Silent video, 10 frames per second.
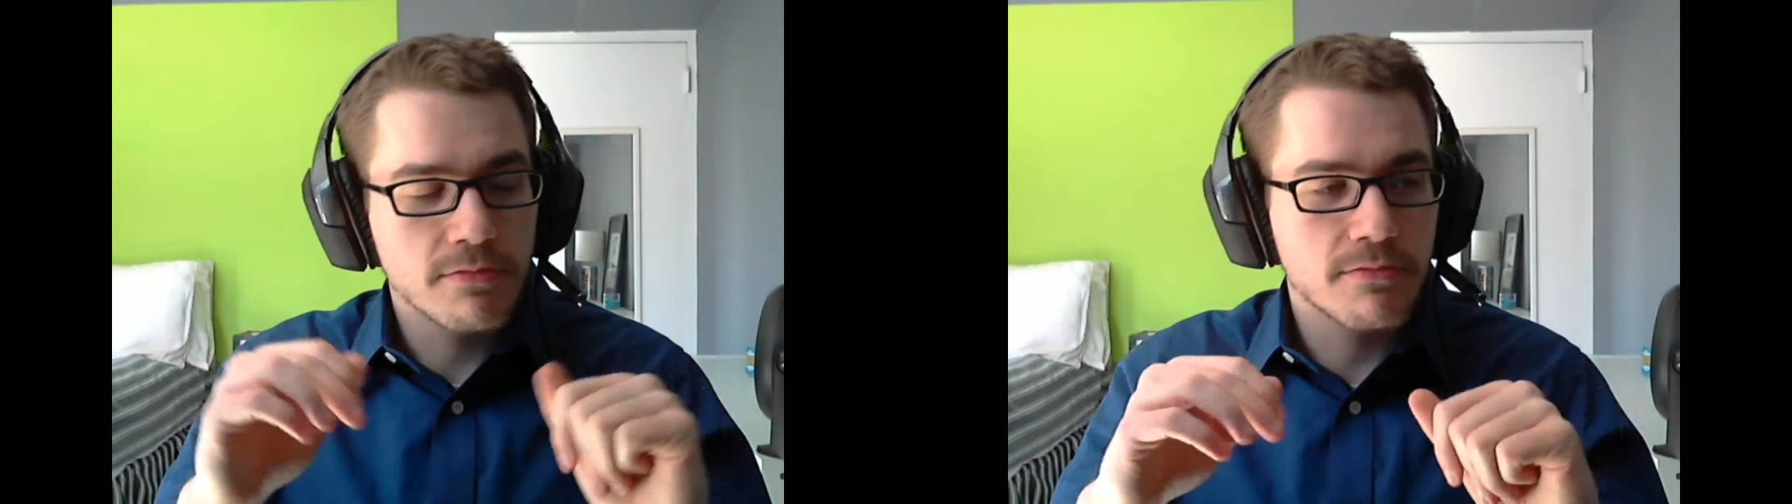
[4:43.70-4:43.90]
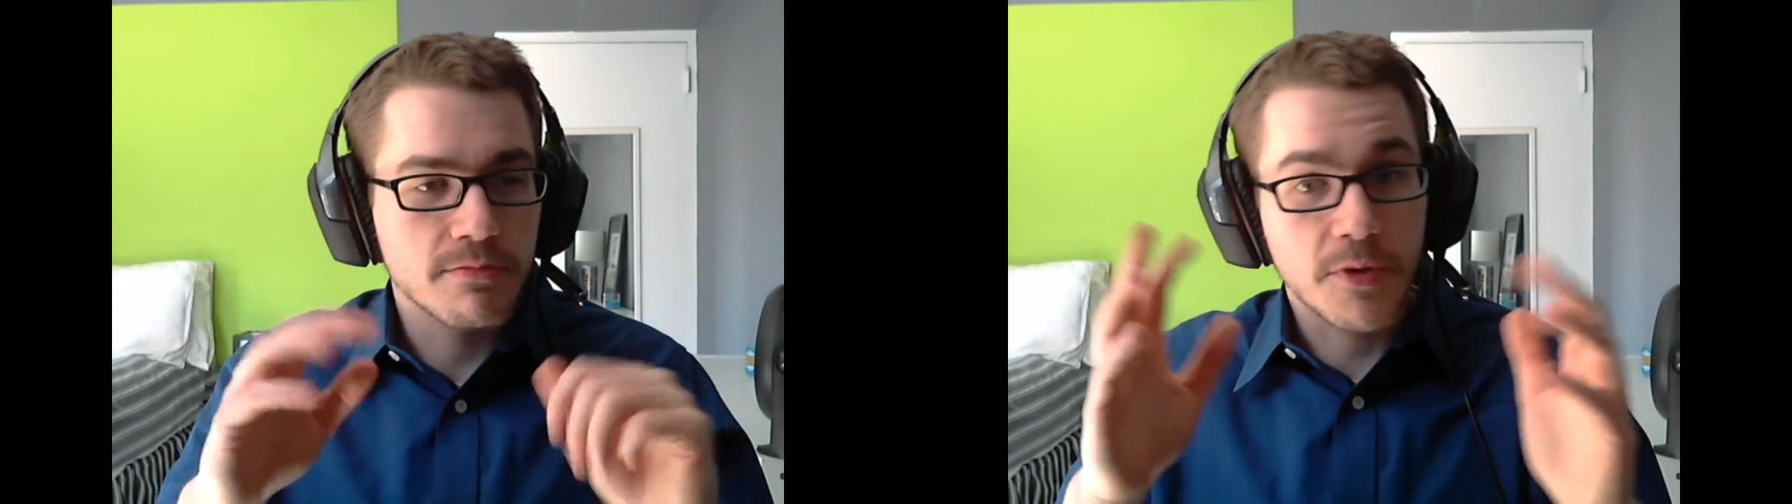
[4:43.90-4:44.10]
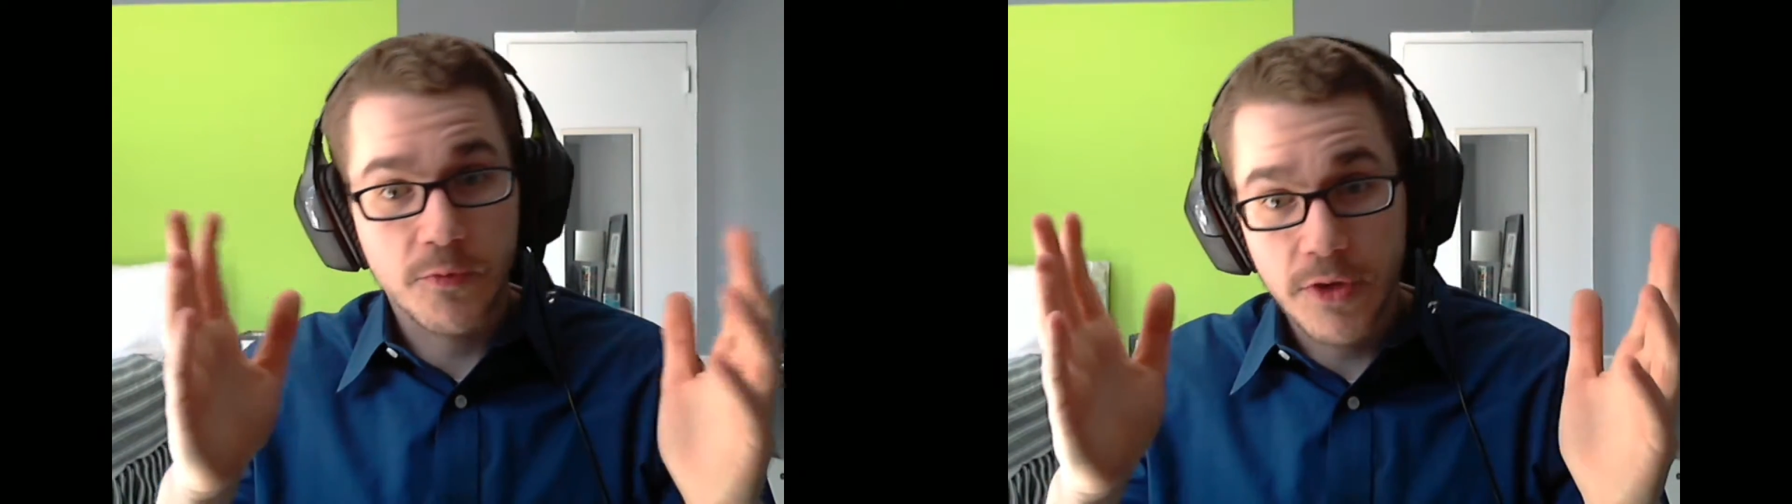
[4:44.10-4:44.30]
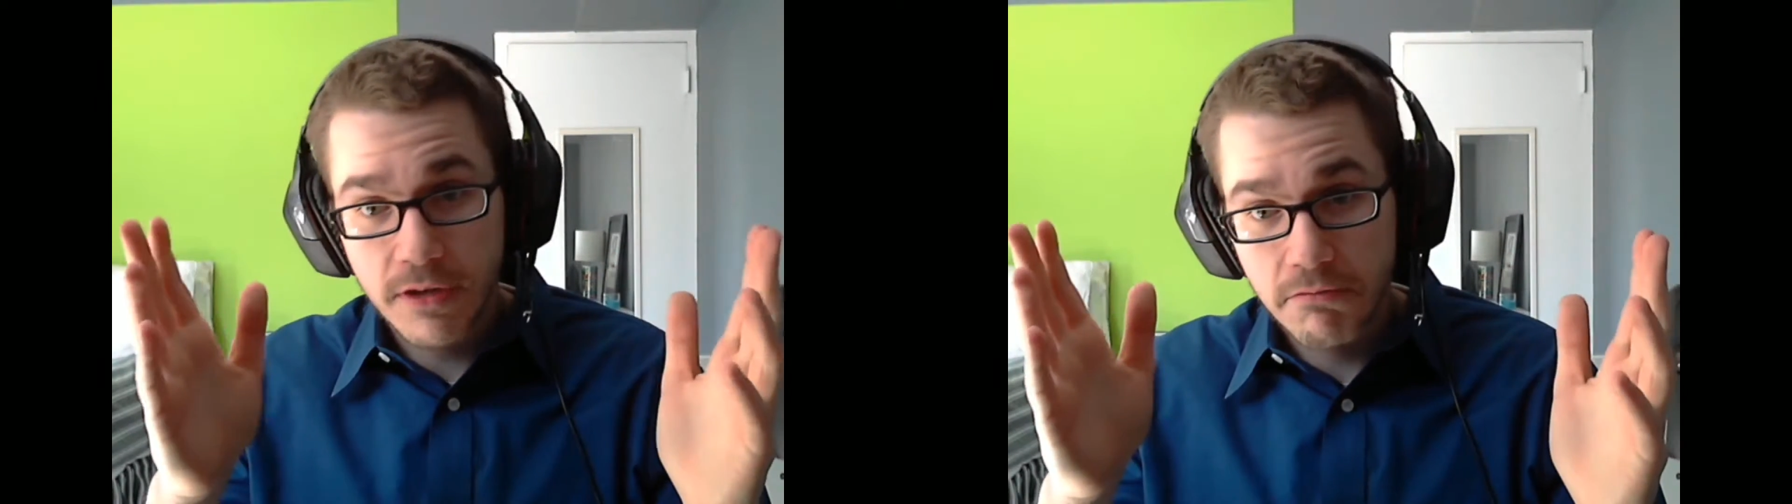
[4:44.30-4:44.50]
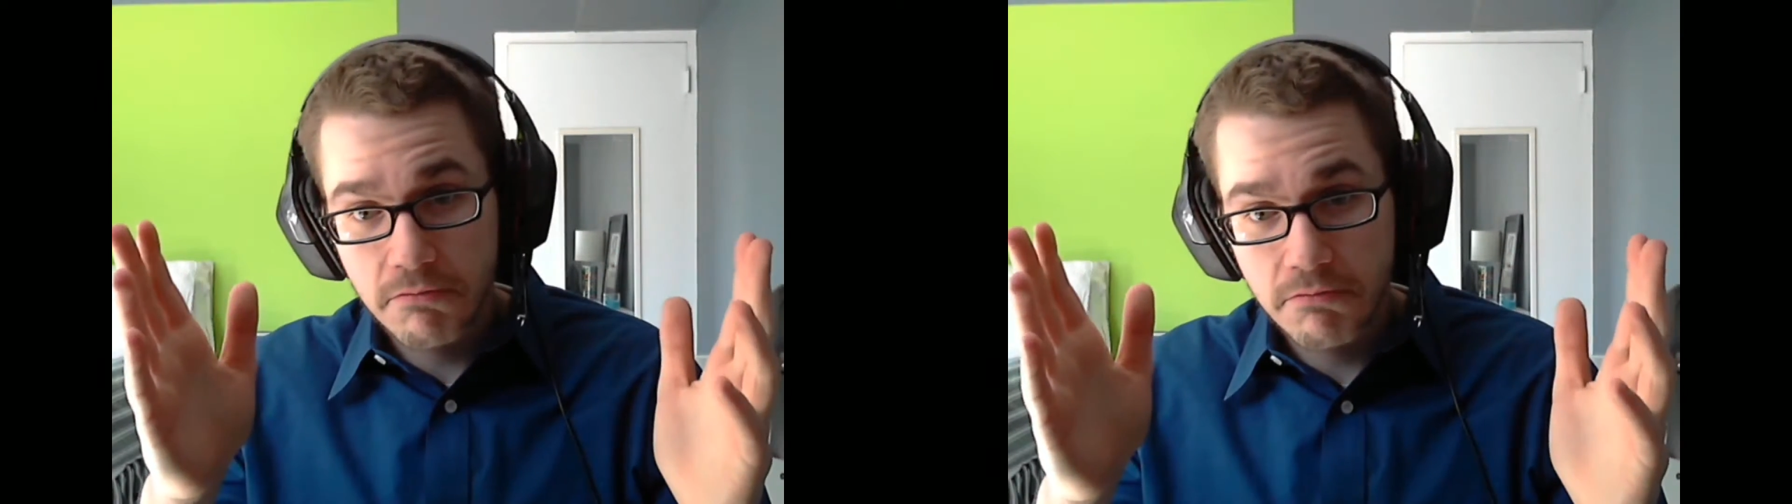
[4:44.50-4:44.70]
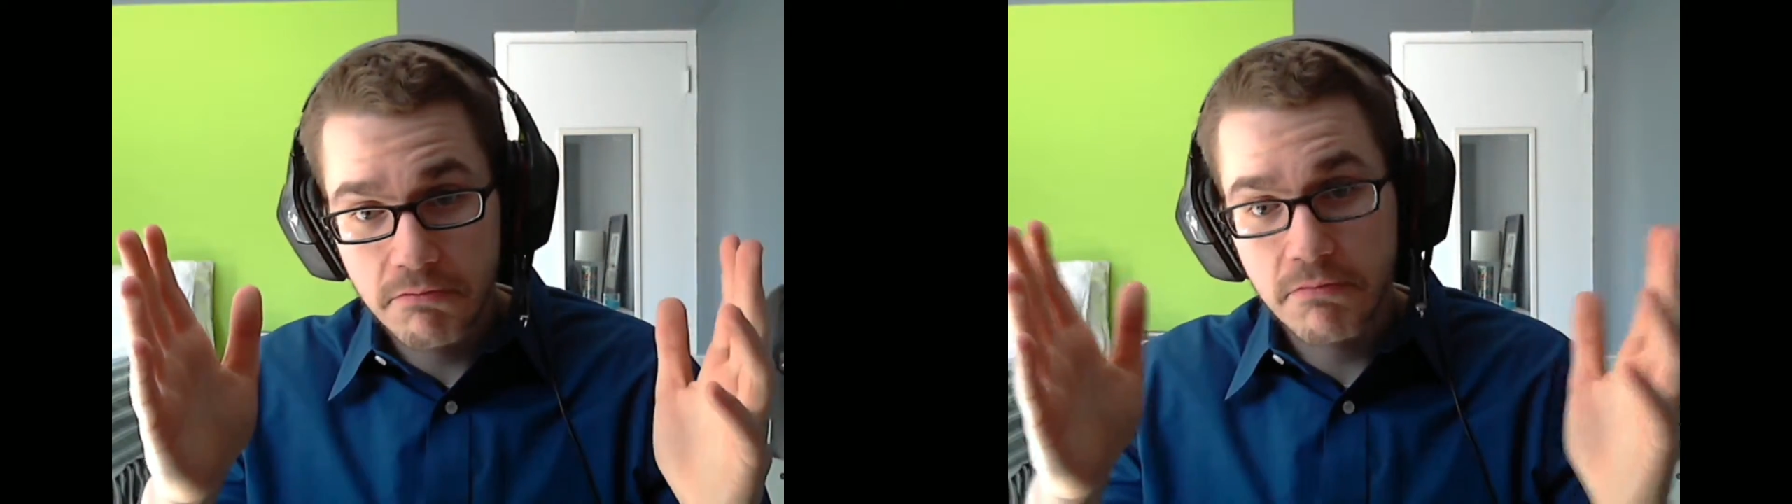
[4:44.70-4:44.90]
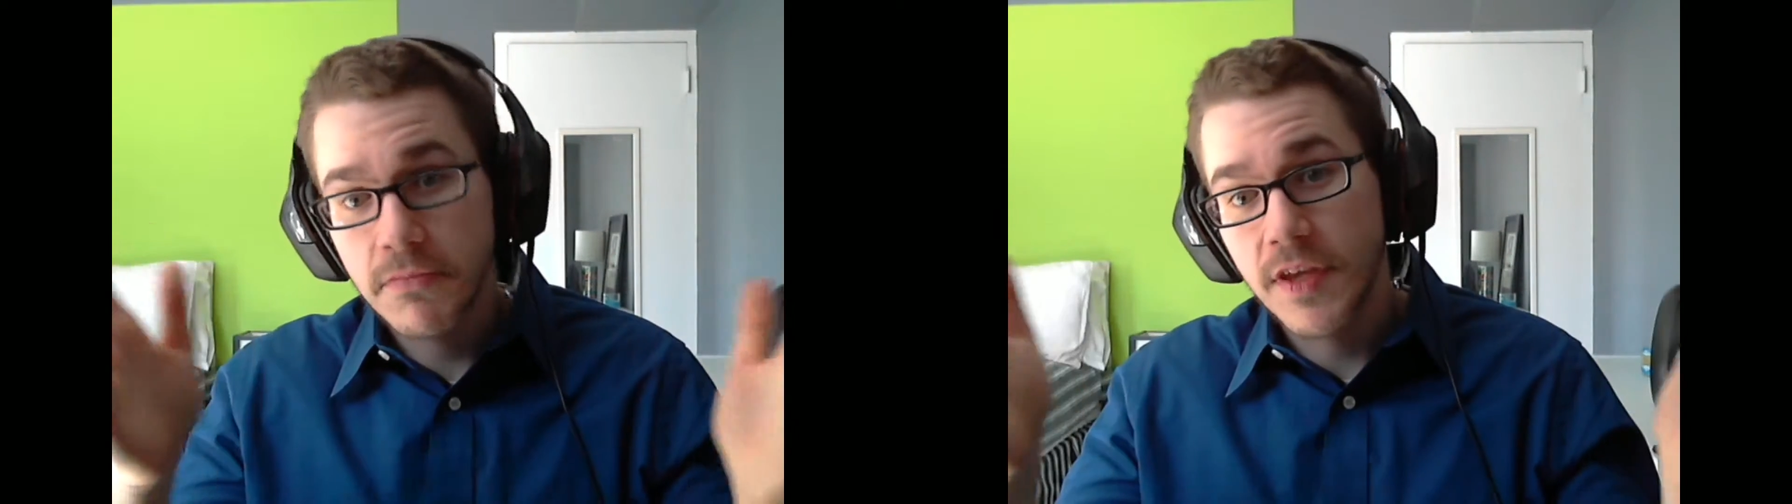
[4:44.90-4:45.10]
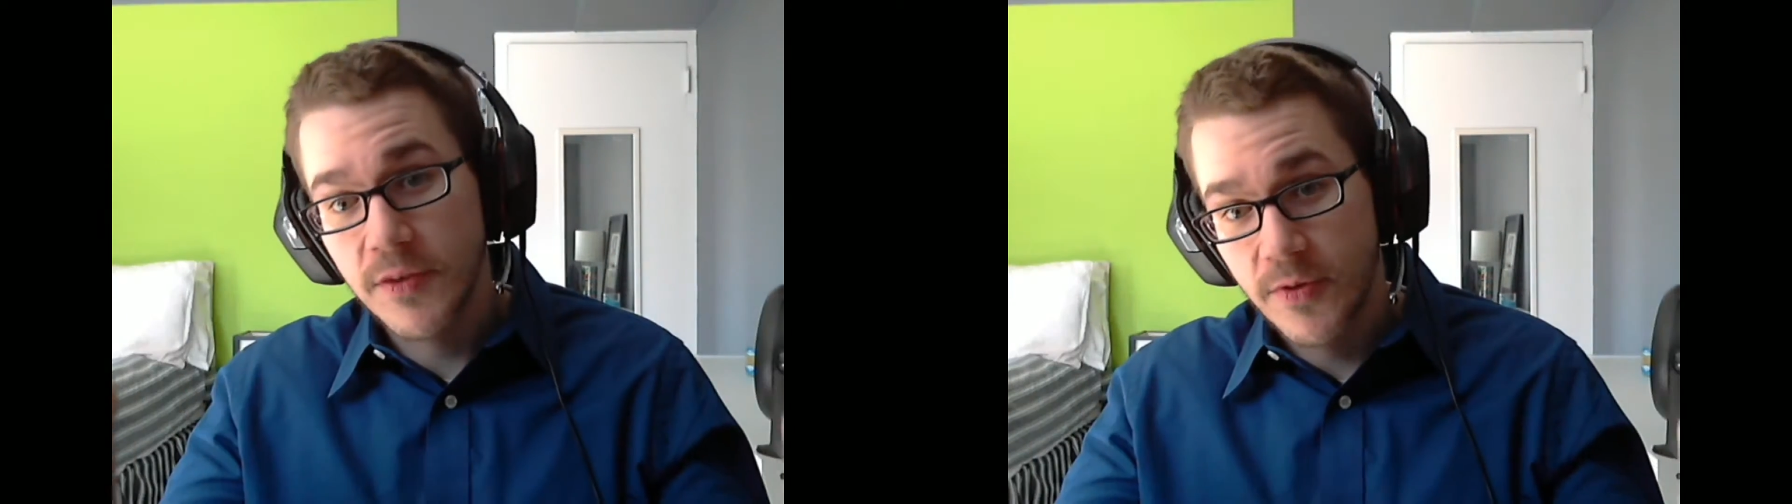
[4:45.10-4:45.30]
But if we did,
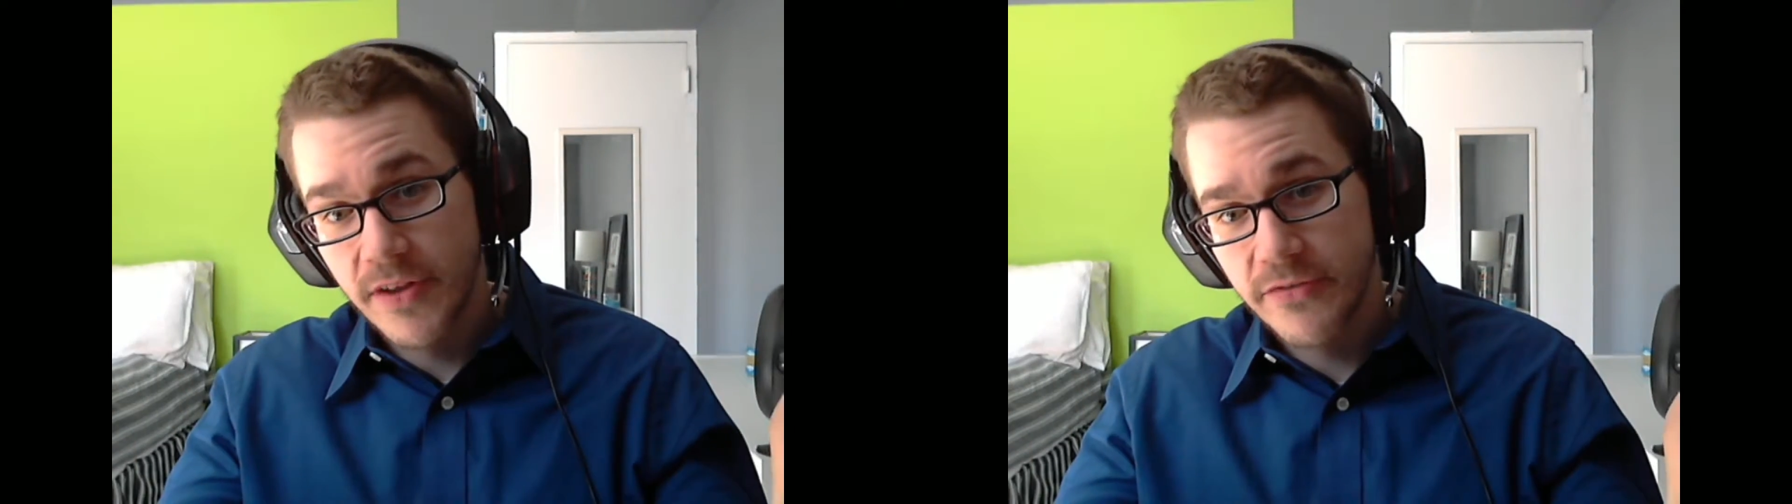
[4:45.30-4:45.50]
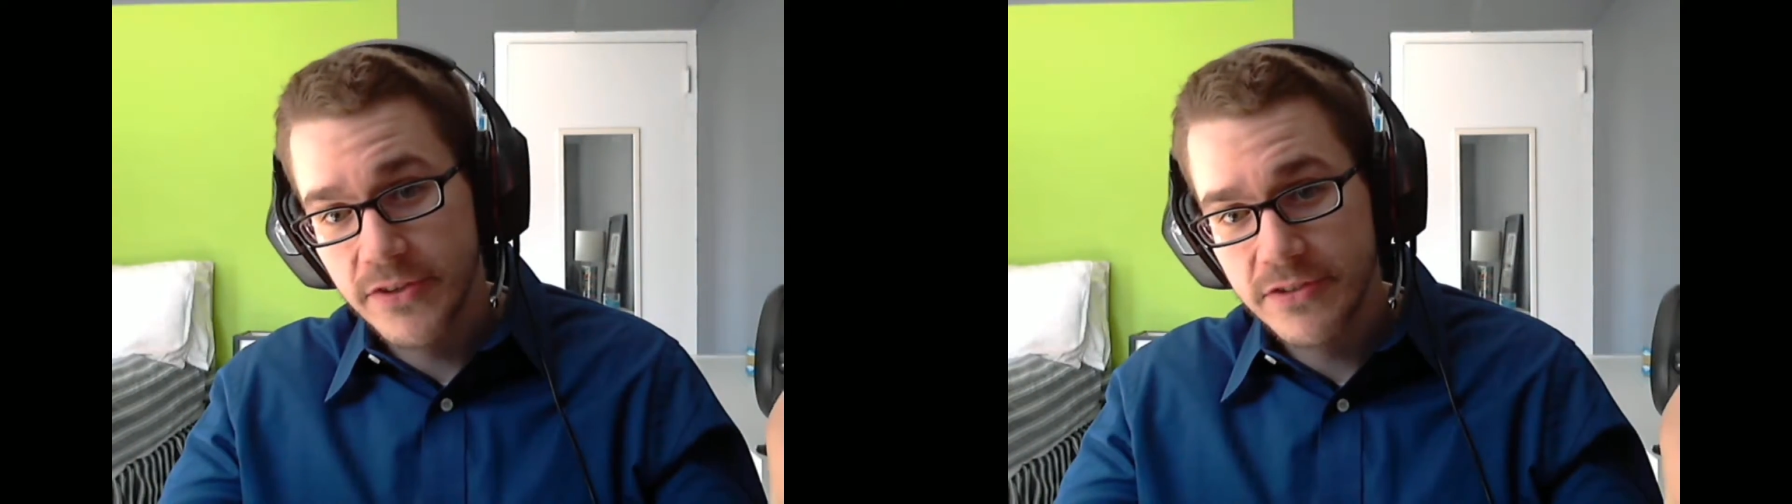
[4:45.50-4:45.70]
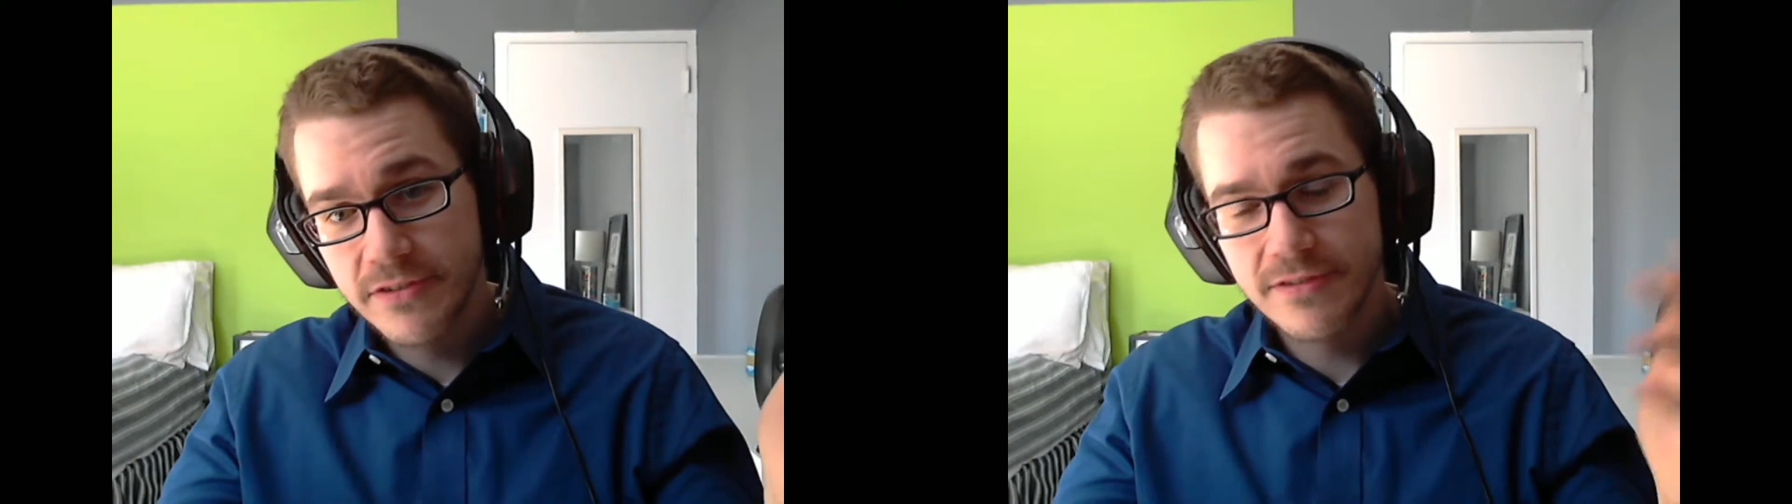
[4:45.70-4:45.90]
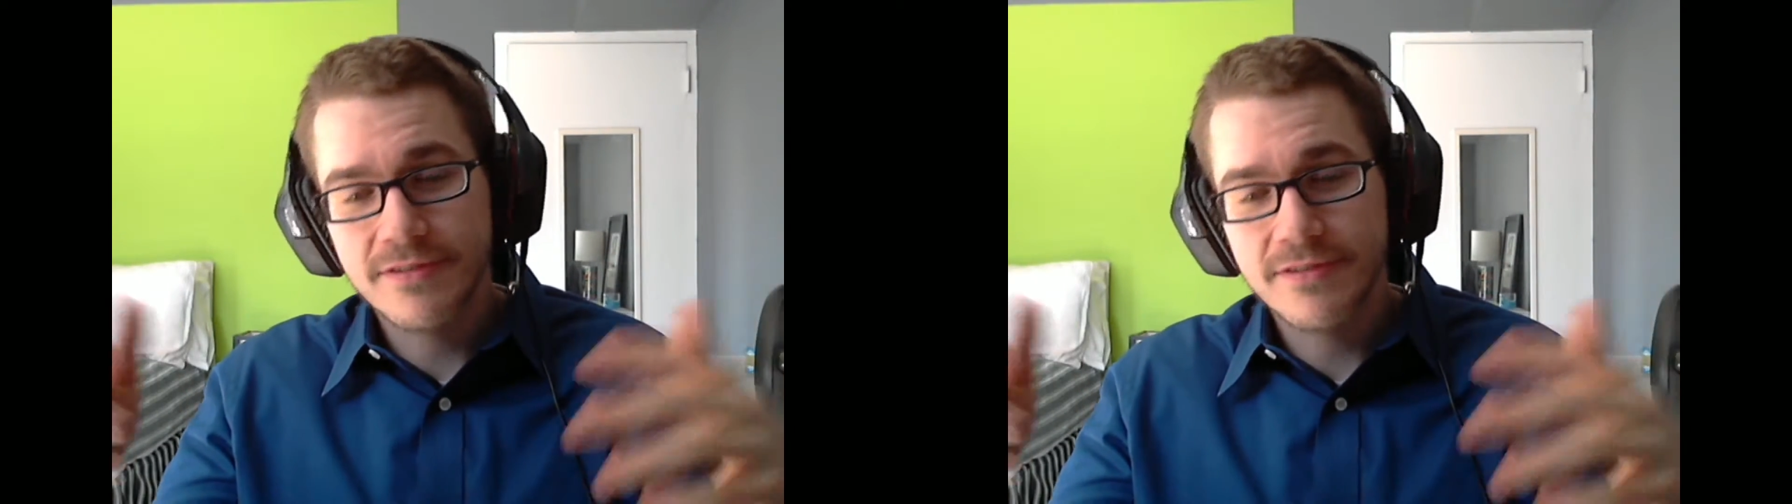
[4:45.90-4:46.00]
and they were on Netflix,